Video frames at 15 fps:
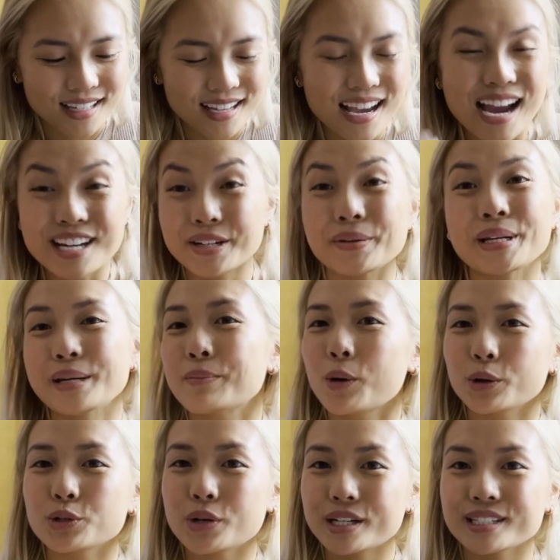I don't need more
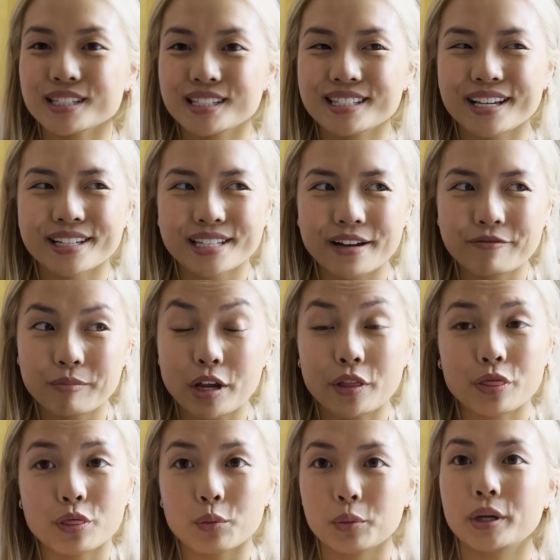dresses because I've made
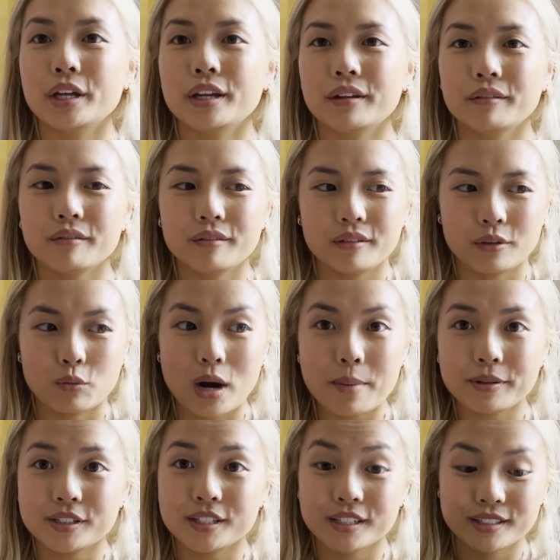3 in
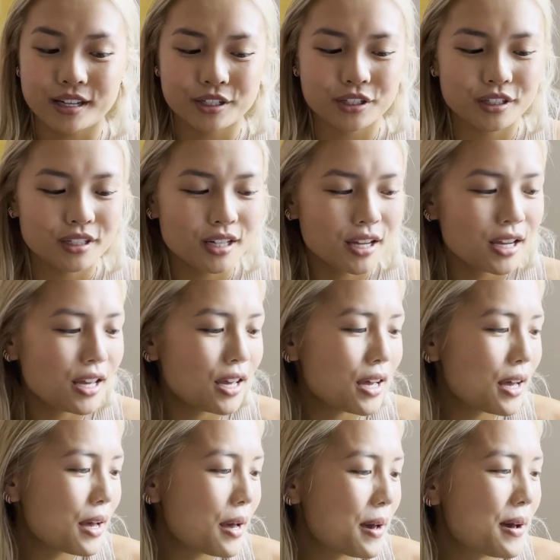rapid succession.
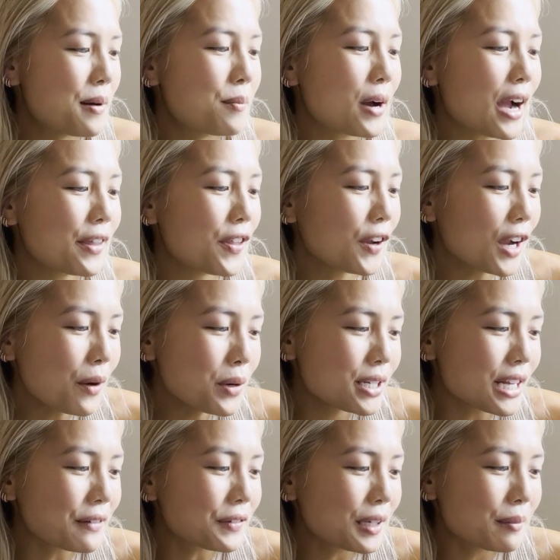But I think I would
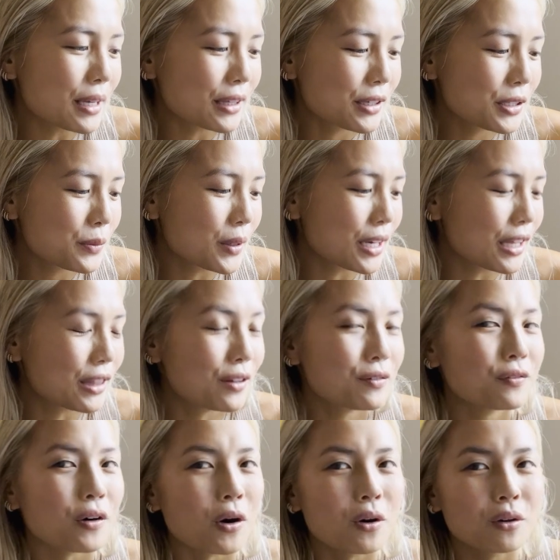definitely make this one in the
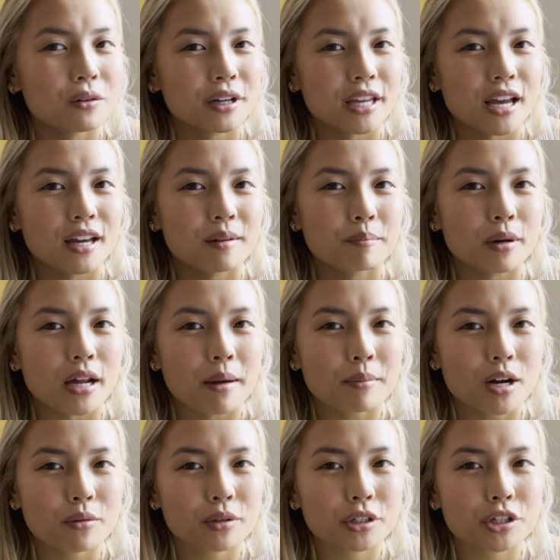fall again, but I'm not
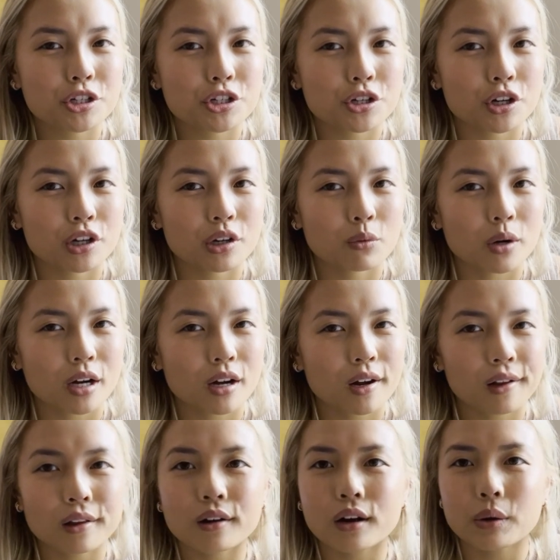really sure what
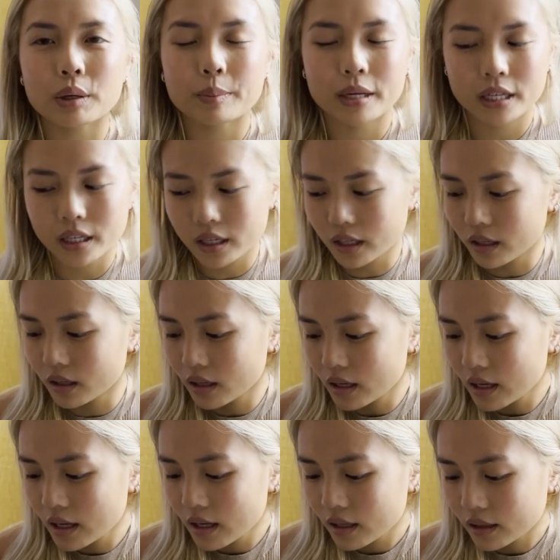color I would make it in.
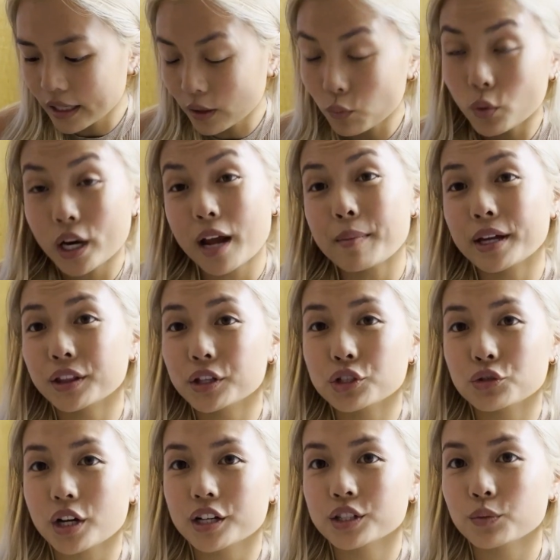Like, would I make this
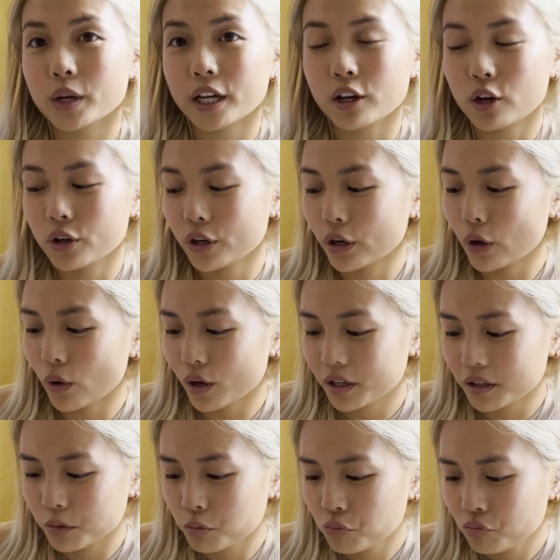dress when I go to New
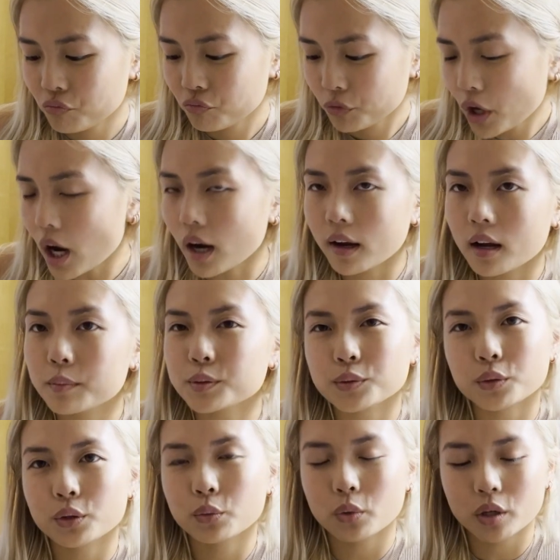York? Yeah, I
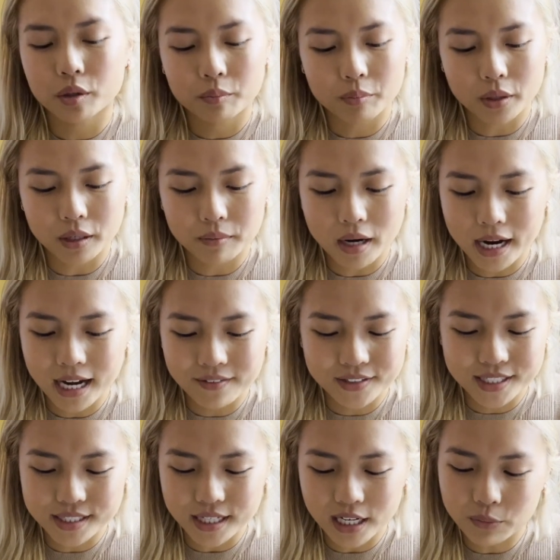absolutely would, but I haven't
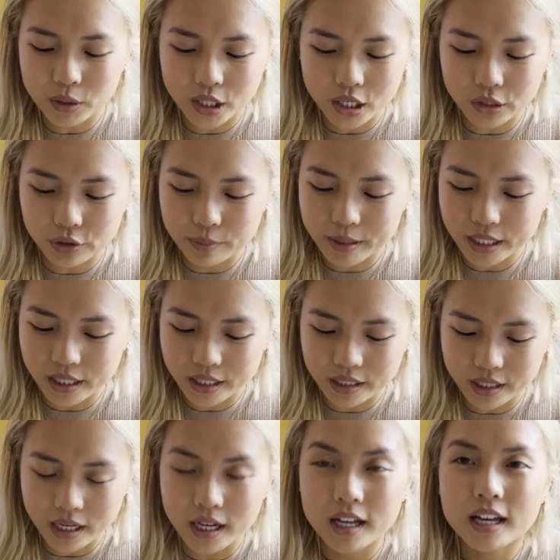decided what color to make it in
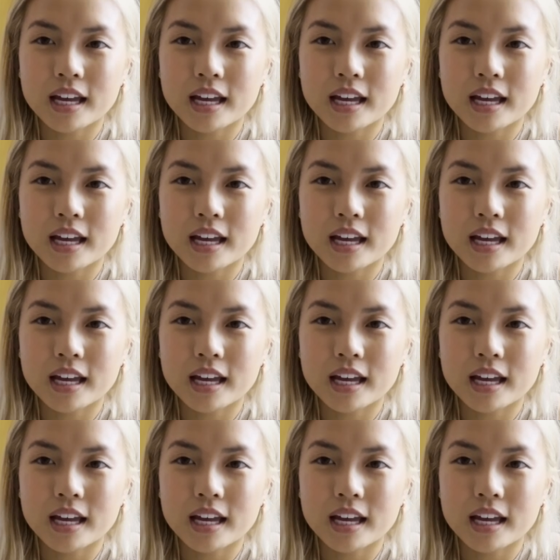yet.